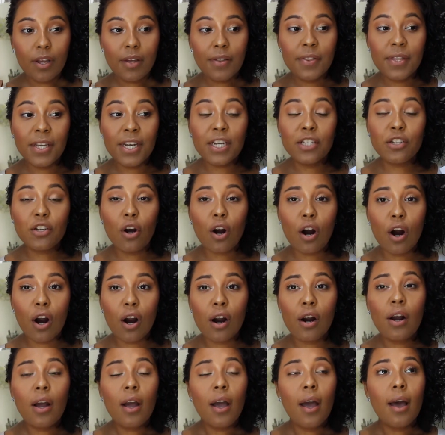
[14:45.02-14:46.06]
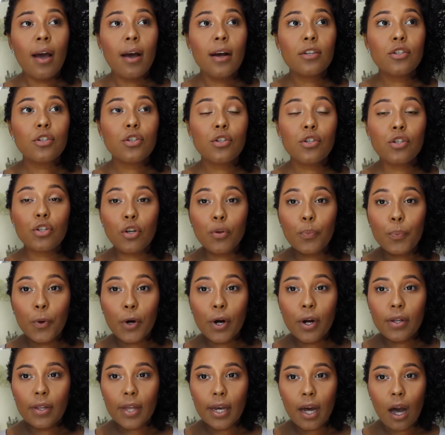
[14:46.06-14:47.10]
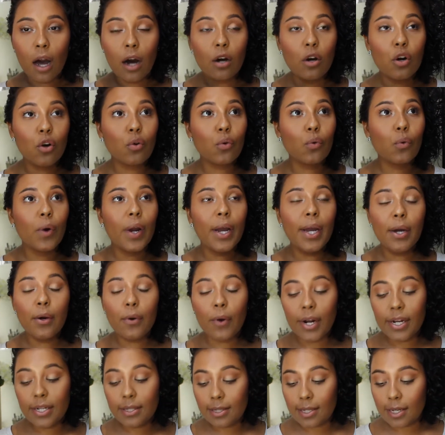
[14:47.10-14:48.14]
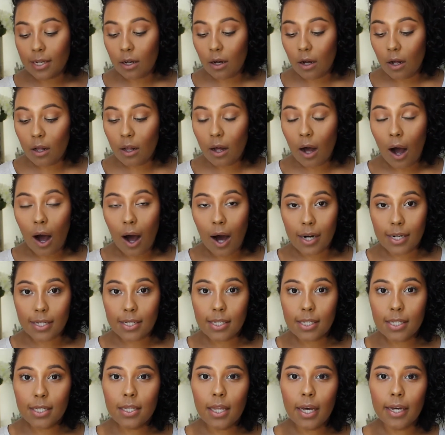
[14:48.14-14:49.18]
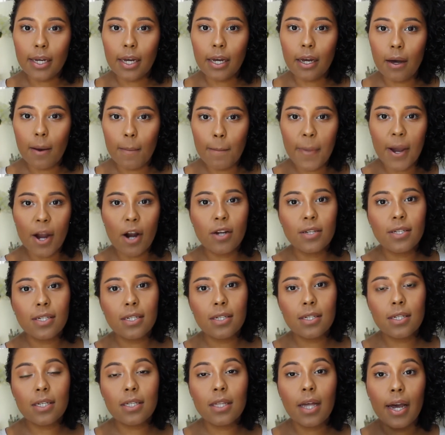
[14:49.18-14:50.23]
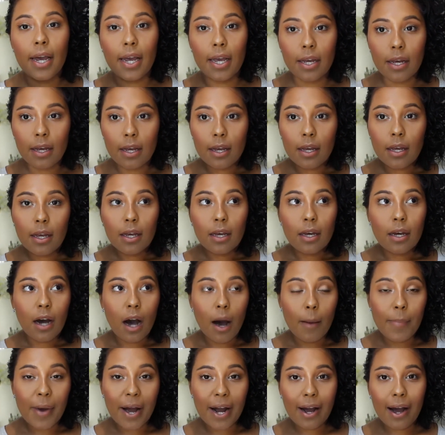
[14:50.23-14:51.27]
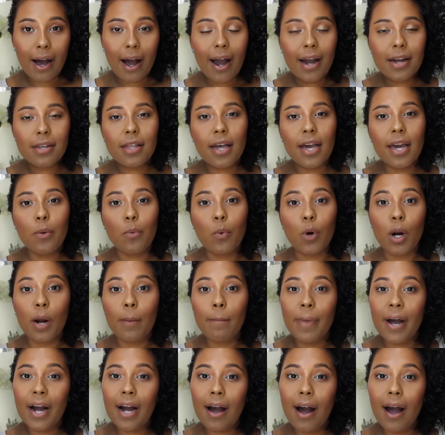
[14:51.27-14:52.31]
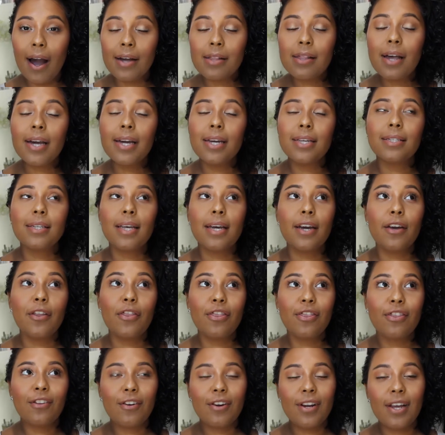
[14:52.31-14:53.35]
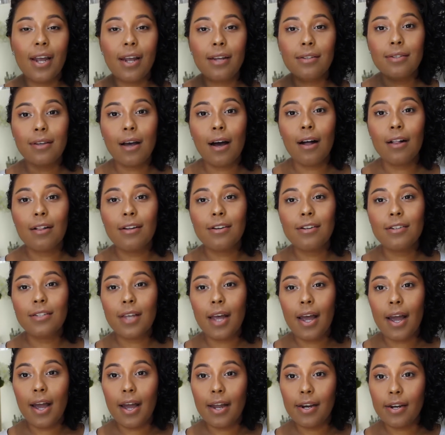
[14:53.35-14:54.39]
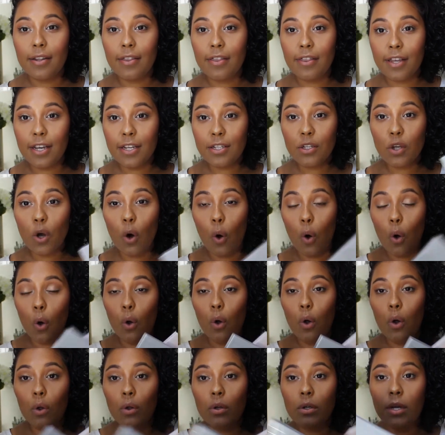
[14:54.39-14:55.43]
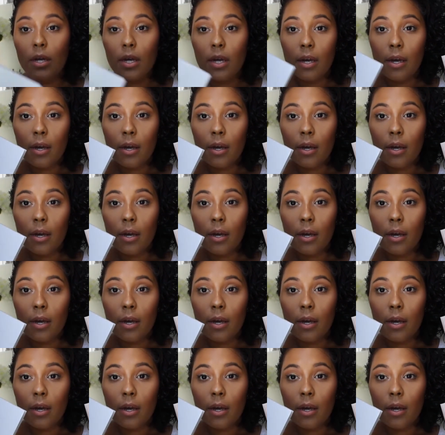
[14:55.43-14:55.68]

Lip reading: These are super, like a great deal, honestly, like in comparison to like a BECCA highlight, where a BECCA highlight is like $38, and this whole